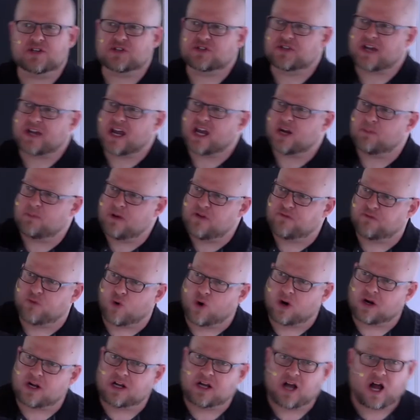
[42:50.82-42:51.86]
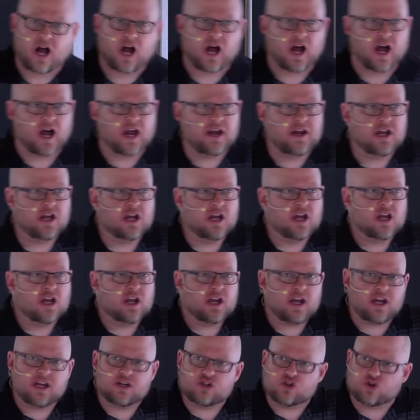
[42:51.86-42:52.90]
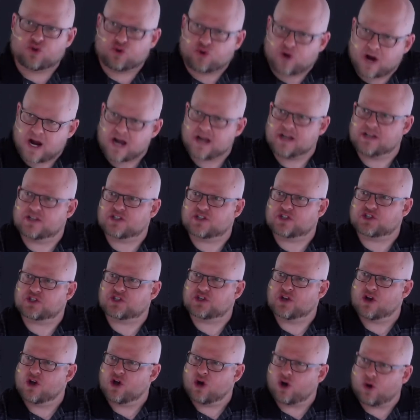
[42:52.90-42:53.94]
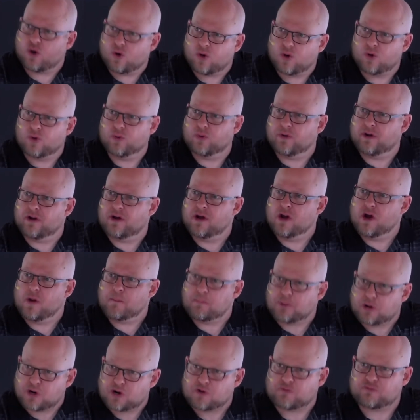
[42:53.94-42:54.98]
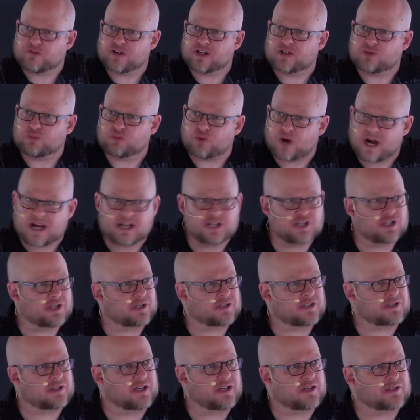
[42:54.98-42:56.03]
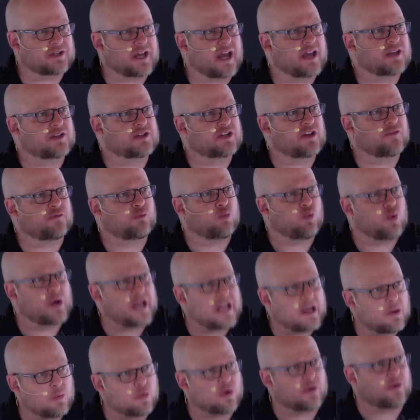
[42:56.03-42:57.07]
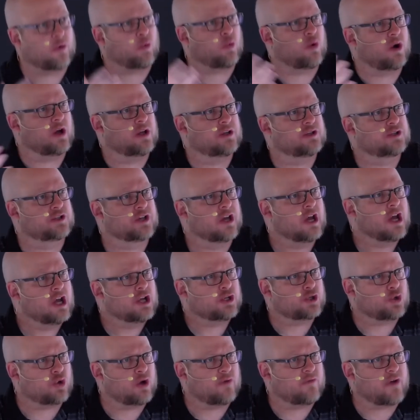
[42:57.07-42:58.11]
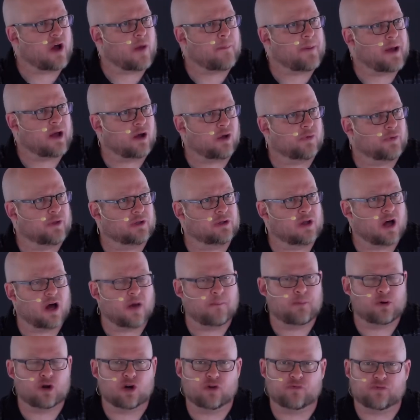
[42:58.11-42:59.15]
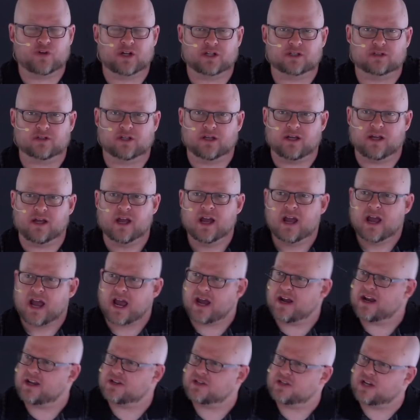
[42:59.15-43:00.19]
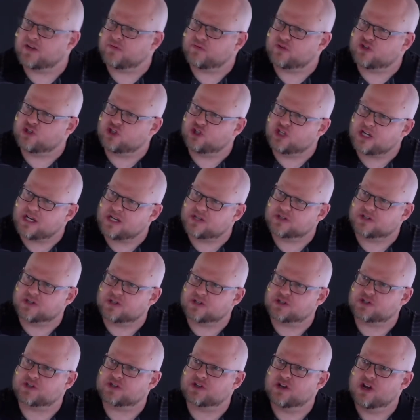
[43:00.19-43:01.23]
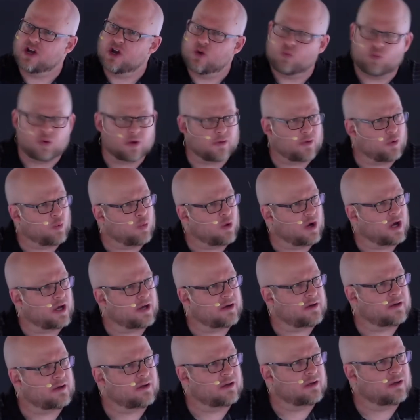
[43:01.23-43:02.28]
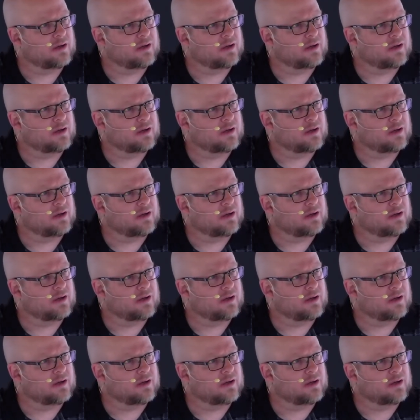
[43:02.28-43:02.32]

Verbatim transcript: stand before God in Christ's own perfect righteousness as if we were the ones to have upheld the law perfectly and as if Jesus were the one